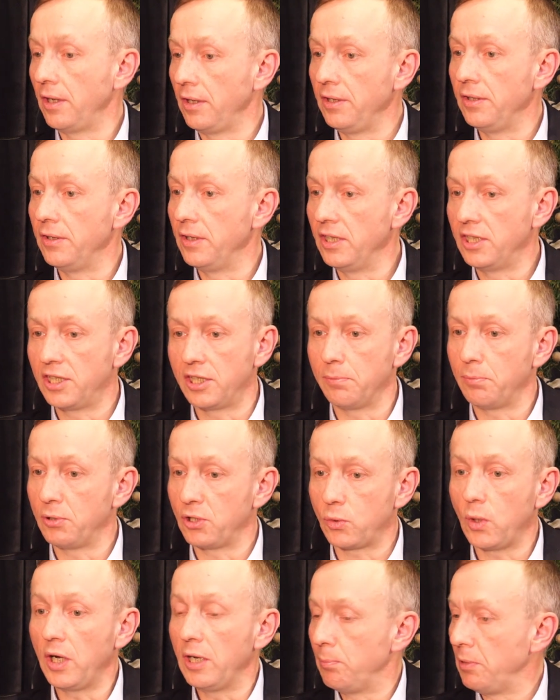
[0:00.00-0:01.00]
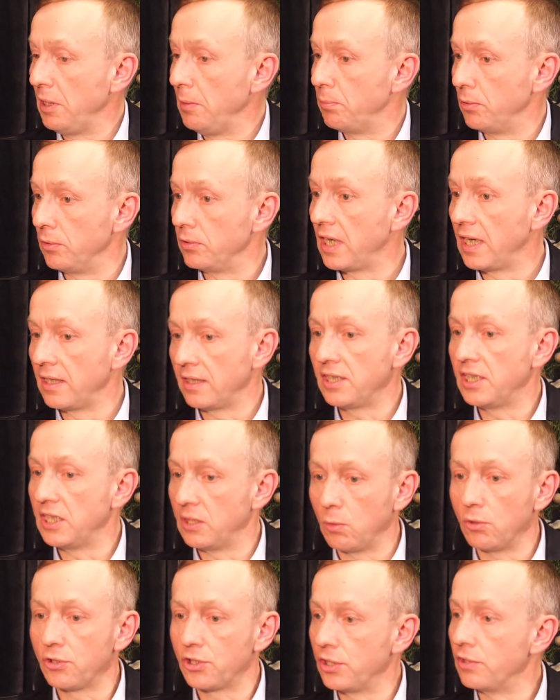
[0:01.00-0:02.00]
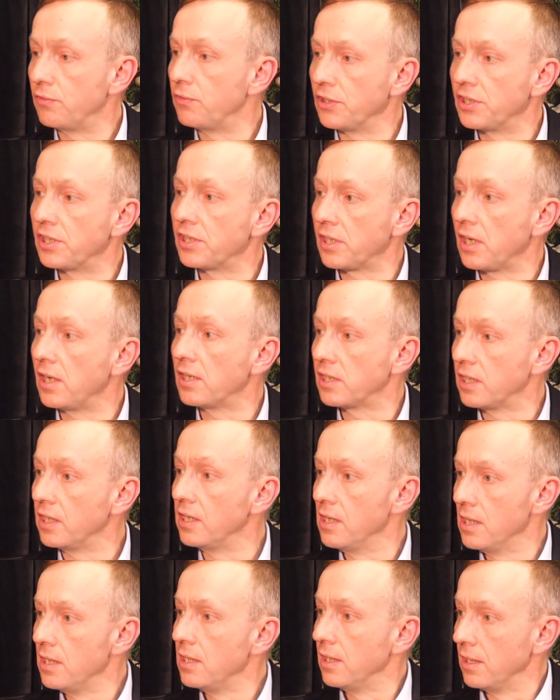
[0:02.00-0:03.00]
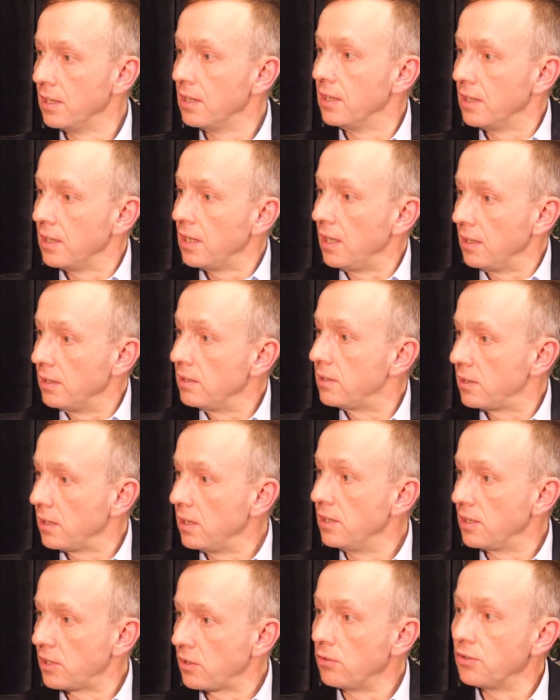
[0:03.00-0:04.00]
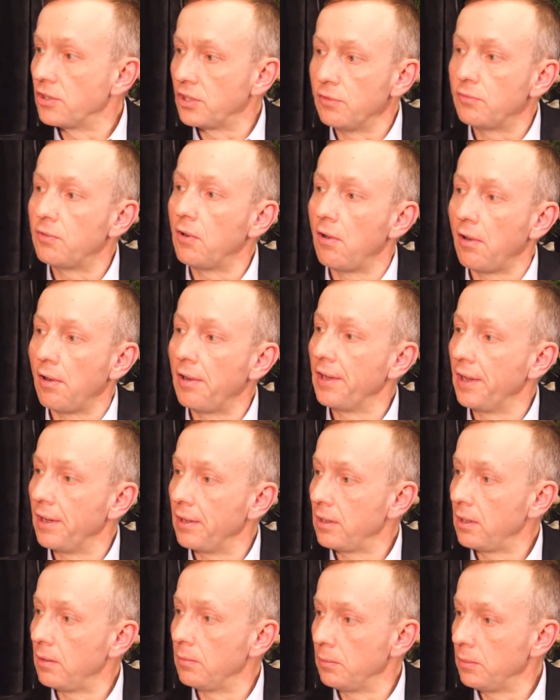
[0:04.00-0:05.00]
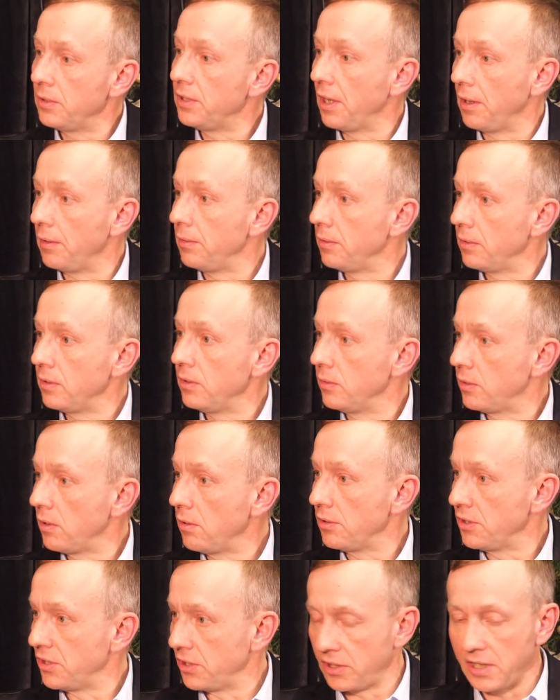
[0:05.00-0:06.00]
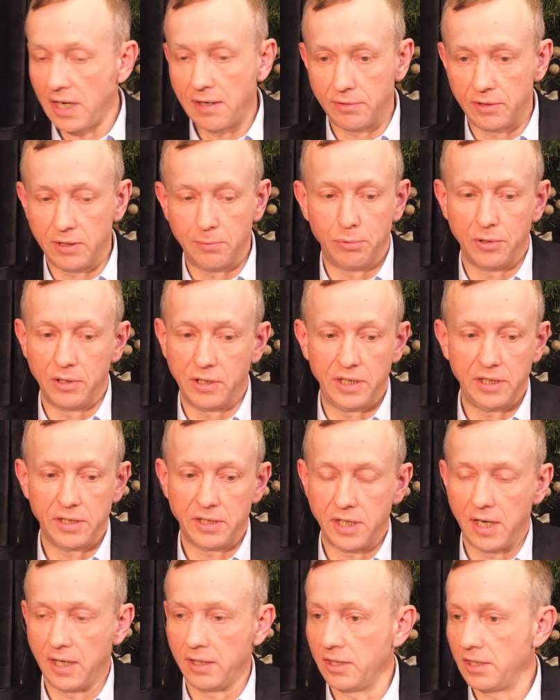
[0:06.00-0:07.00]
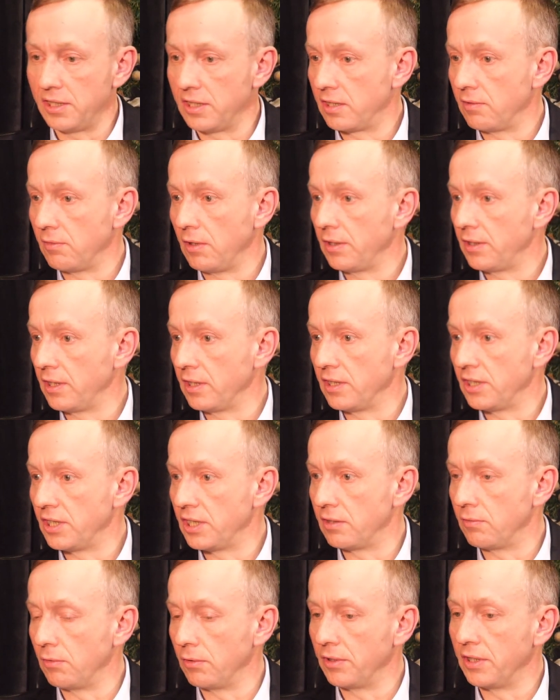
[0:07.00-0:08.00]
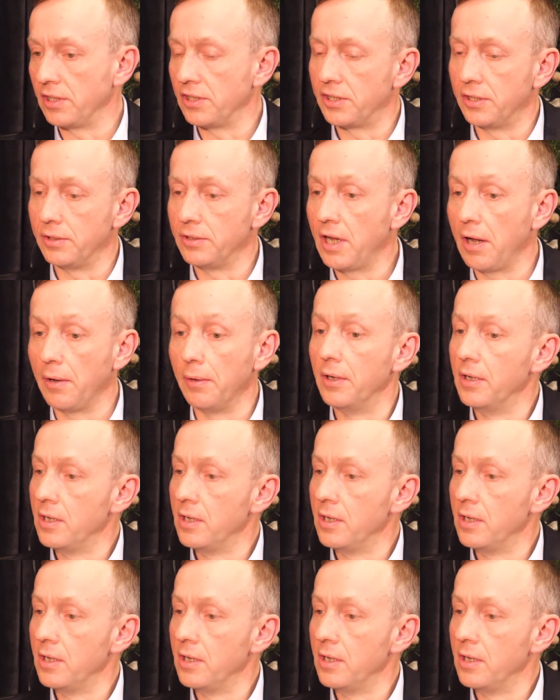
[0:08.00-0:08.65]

you need to persuade people that this is what's good for society. And it's gone too far here. You know, you can't just have a liberal elite saying this is the right thing, this is the wrong thing to do. No.